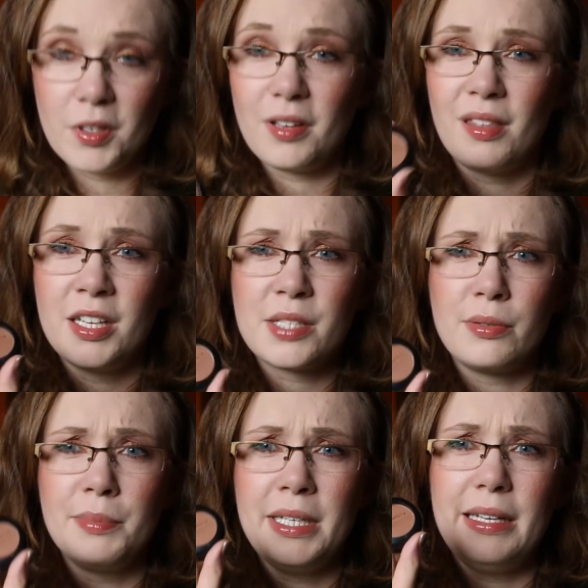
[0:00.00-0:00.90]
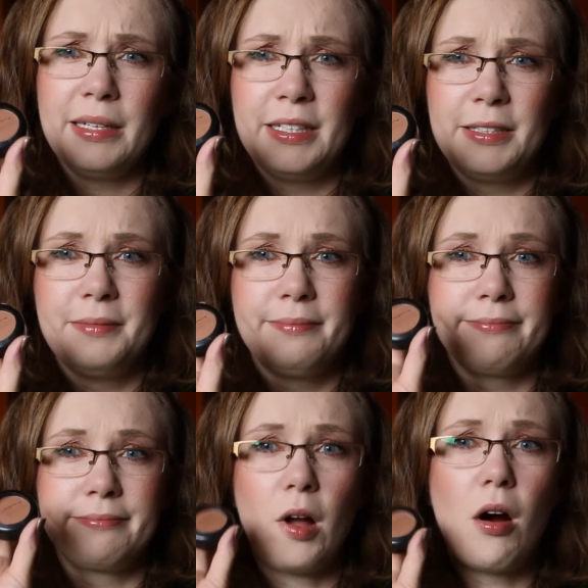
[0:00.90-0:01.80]
This will be
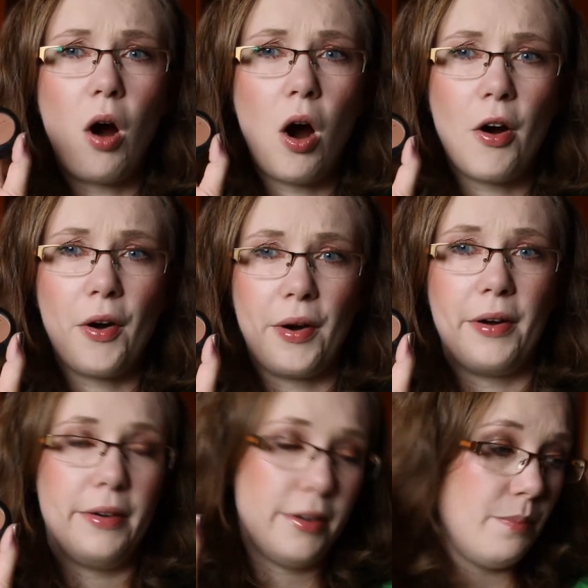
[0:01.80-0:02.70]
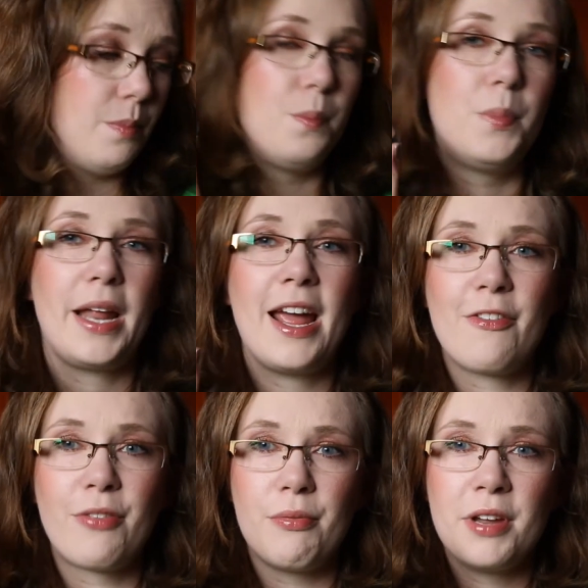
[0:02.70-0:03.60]
hard, but I have
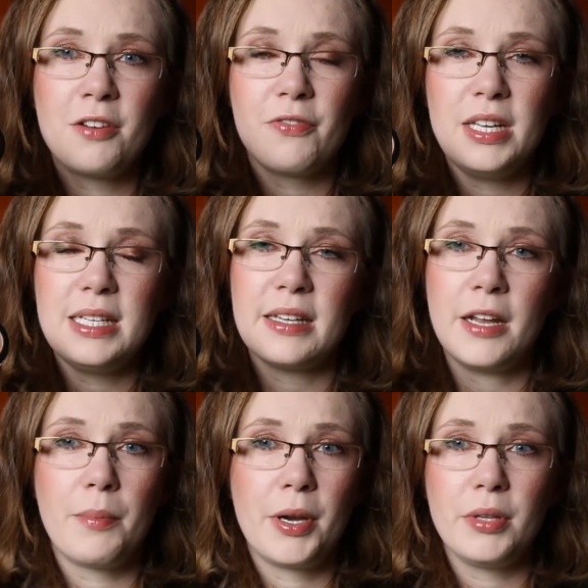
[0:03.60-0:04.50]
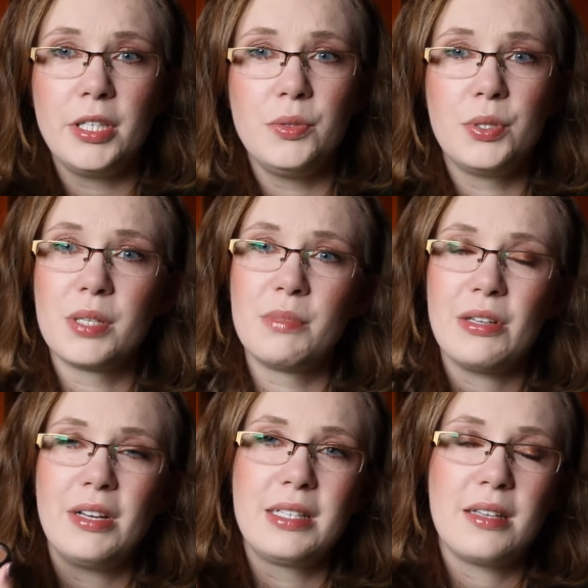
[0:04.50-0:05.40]
3 of these and I barely use them, so
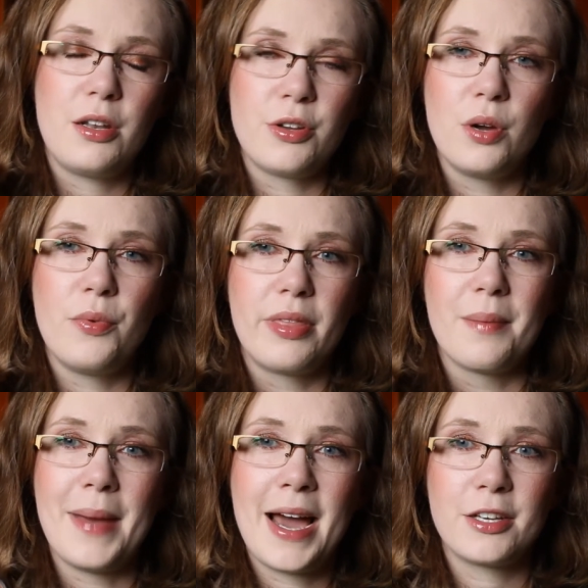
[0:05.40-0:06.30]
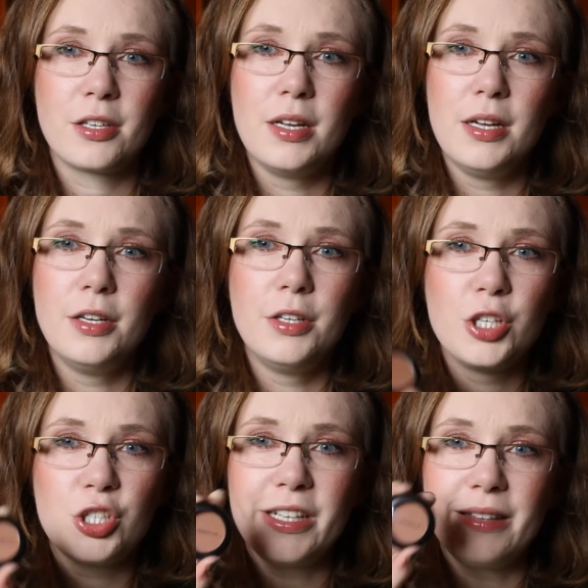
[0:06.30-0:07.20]
I decided to go with the matte
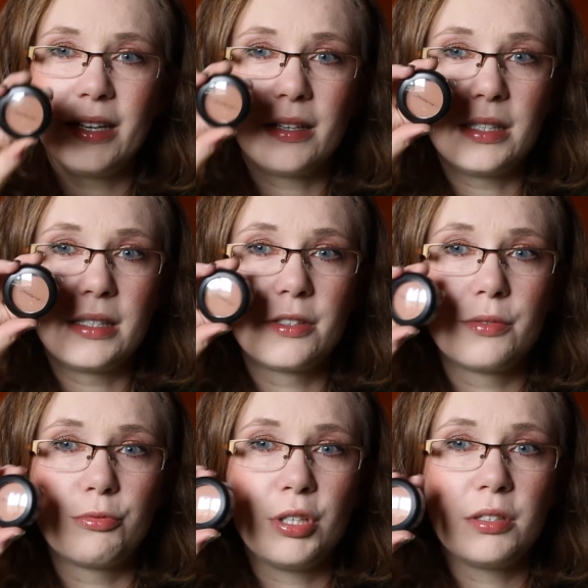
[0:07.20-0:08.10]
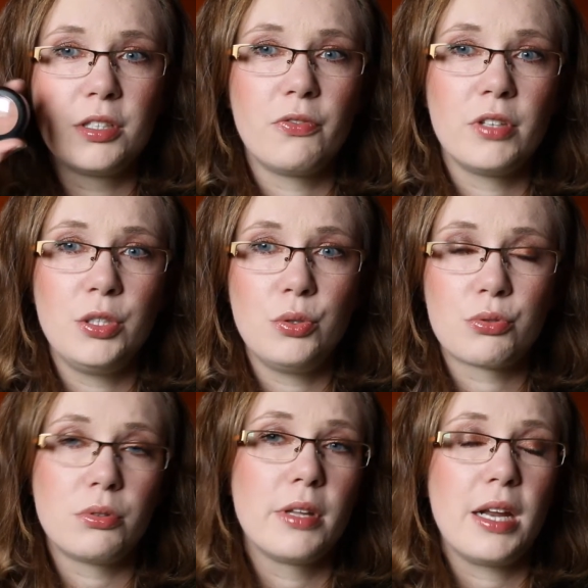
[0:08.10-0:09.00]
shade that is relatively
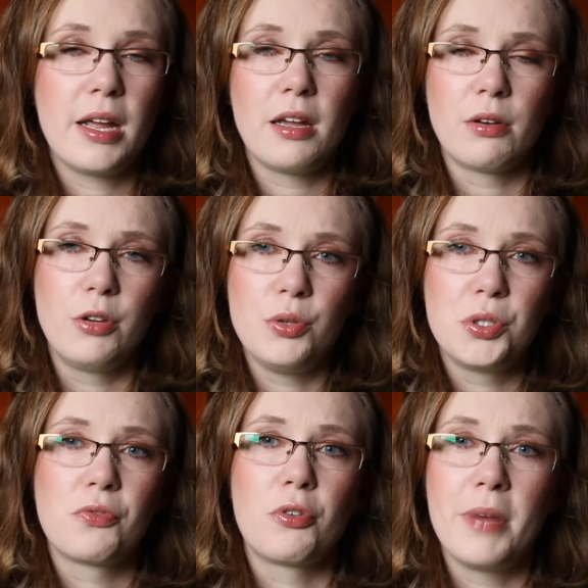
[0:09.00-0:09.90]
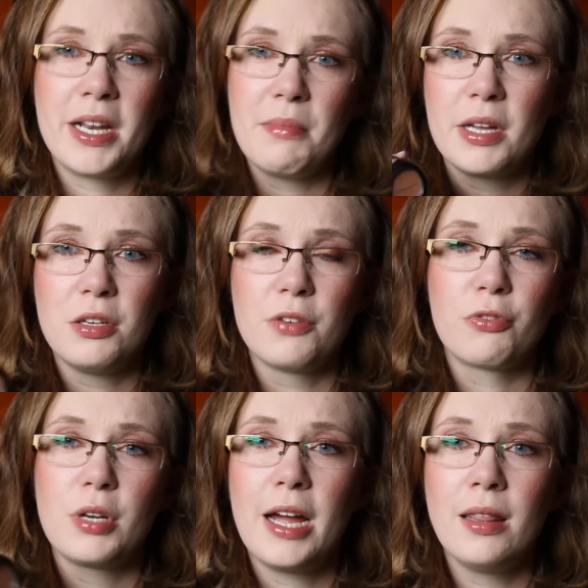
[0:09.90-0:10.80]
neutral, that I can use for many
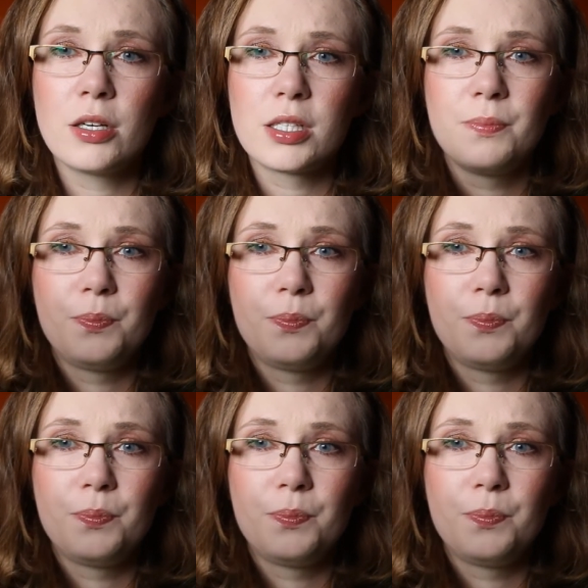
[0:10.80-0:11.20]
different eye looks.